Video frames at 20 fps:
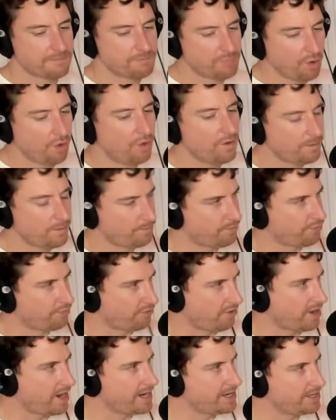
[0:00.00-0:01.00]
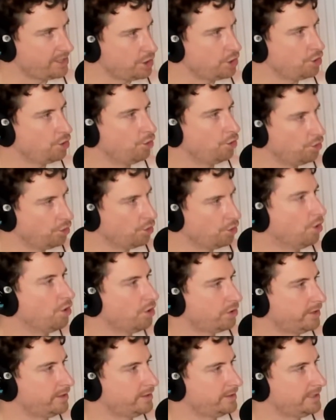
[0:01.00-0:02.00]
born and bred New Yorkers